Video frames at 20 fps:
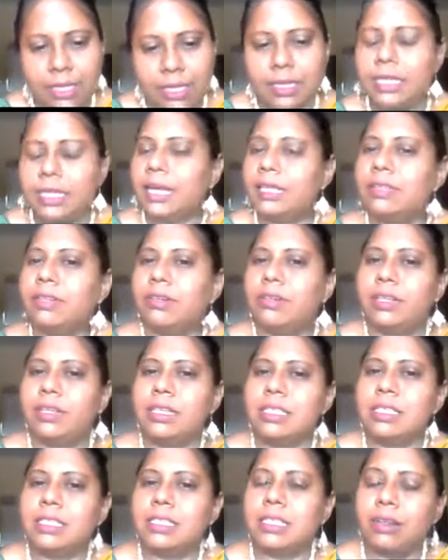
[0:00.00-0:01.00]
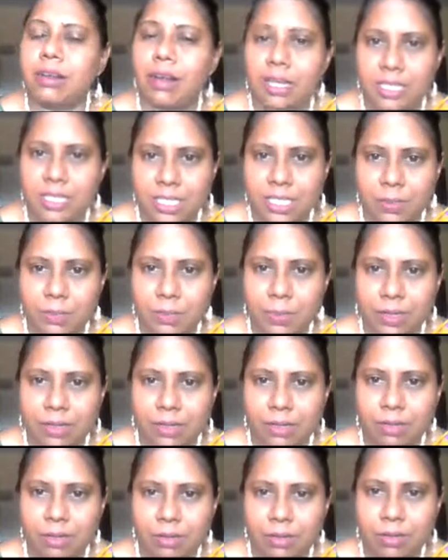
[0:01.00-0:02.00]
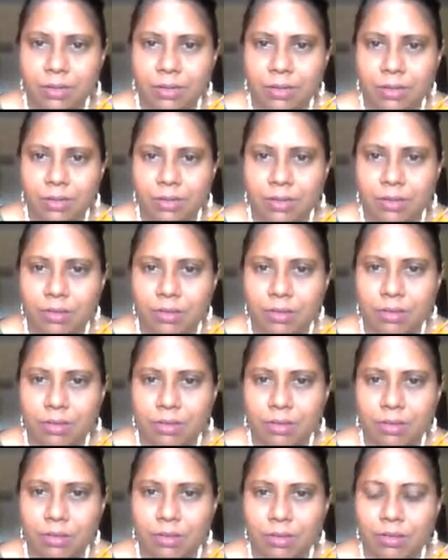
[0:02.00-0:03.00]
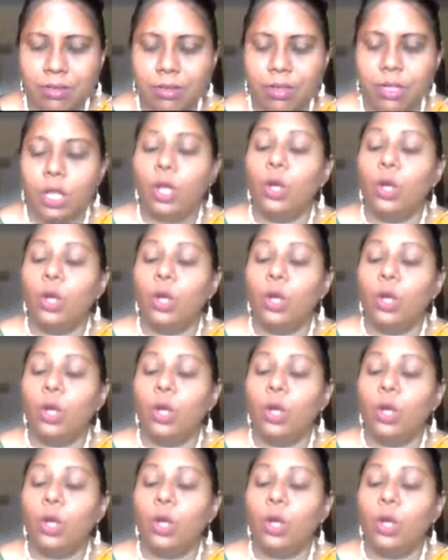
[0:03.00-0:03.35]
the other is the Rajya Sabha.